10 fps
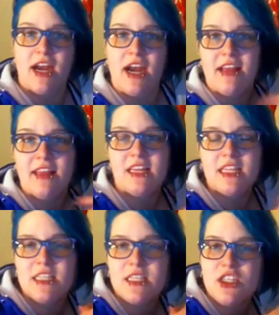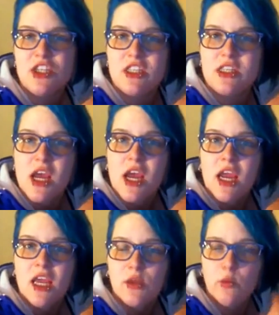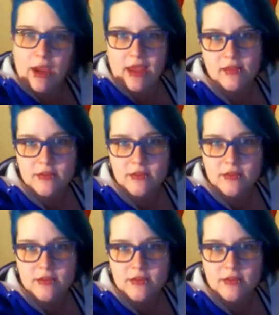And I think this is just in the way that